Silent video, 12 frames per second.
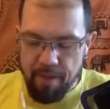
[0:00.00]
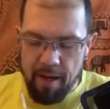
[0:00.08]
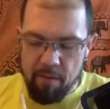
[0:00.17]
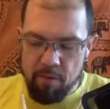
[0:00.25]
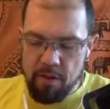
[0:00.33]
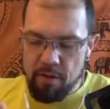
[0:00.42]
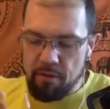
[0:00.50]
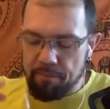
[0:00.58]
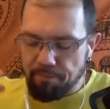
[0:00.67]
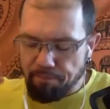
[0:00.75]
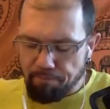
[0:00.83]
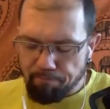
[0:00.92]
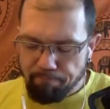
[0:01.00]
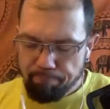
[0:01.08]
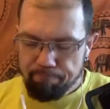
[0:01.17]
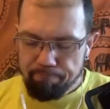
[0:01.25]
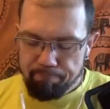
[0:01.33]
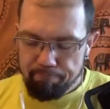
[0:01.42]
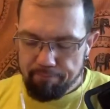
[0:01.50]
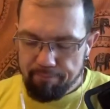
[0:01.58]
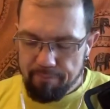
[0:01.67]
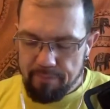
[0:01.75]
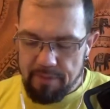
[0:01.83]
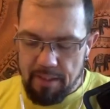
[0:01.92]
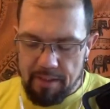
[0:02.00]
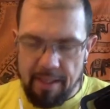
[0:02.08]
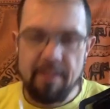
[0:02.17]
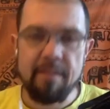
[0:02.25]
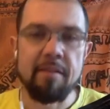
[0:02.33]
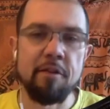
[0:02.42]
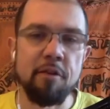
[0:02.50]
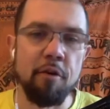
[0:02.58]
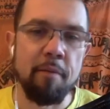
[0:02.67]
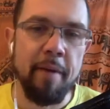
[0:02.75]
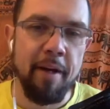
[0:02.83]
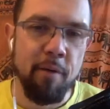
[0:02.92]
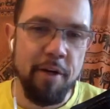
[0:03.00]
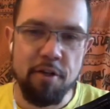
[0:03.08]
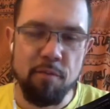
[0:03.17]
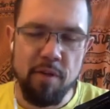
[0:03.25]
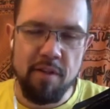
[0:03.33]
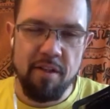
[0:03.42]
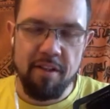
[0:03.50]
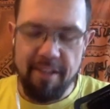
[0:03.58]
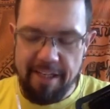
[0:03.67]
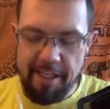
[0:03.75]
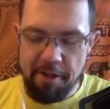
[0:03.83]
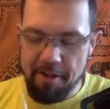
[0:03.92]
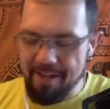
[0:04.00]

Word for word: how would you that sorry my question was not clear.